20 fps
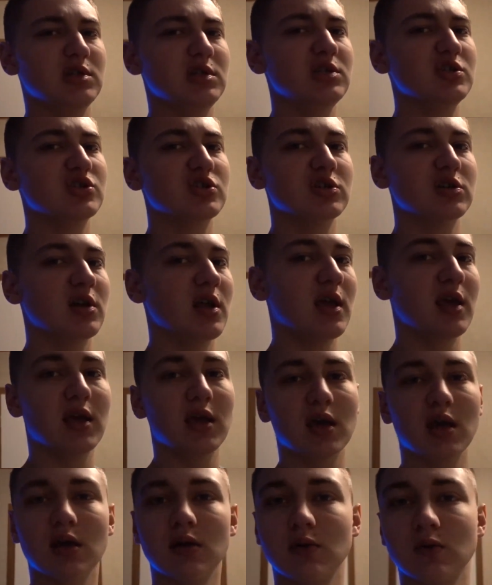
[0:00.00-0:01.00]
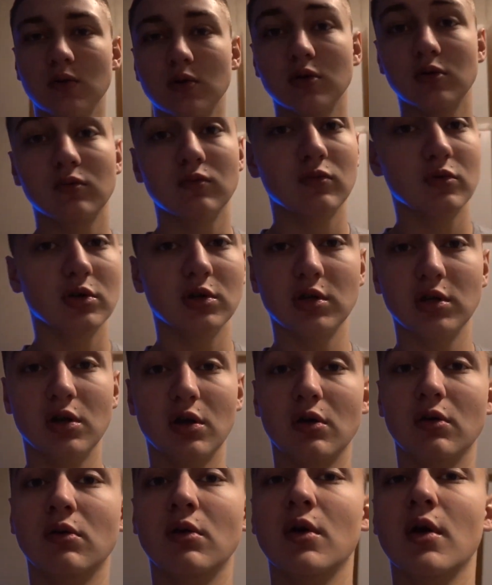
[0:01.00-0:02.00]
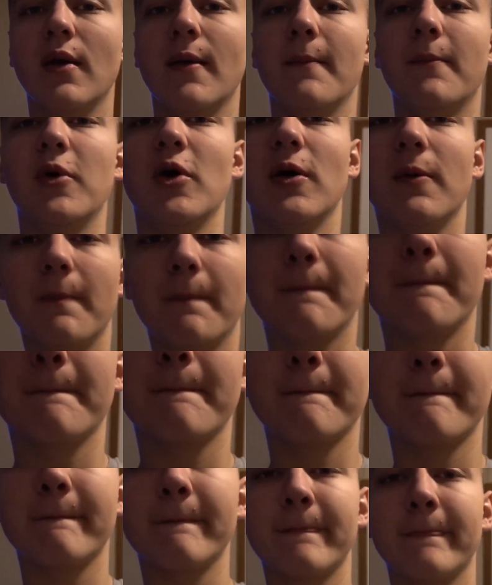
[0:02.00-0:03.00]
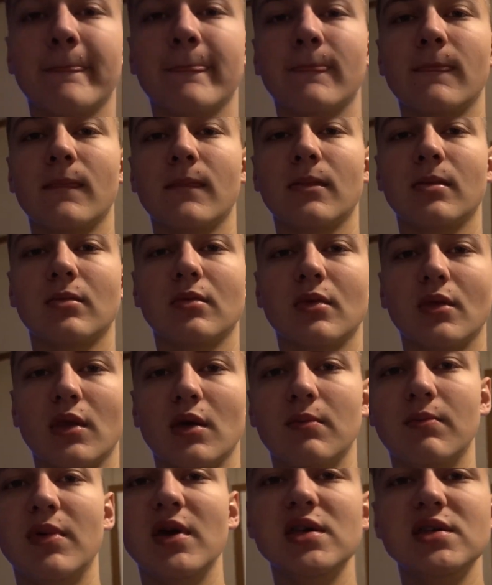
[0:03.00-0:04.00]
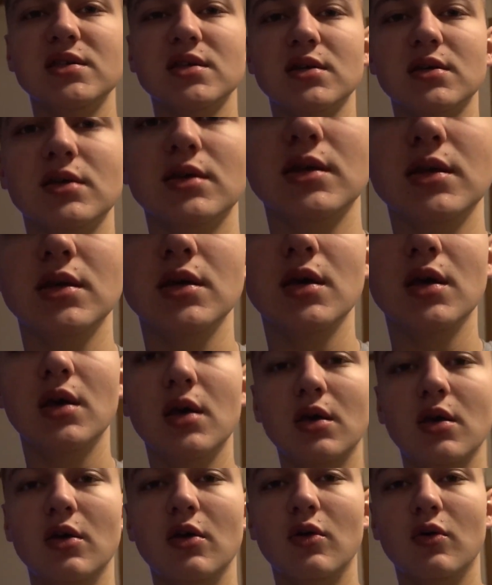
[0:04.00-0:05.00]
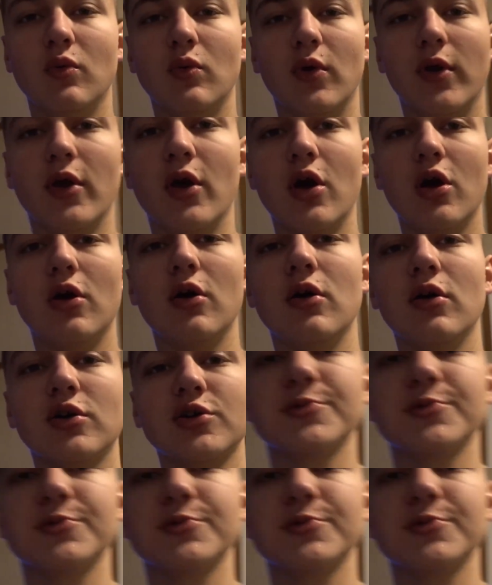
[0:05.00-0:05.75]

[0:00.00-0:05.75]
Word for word: teacher day, I don't really know, but basically, we all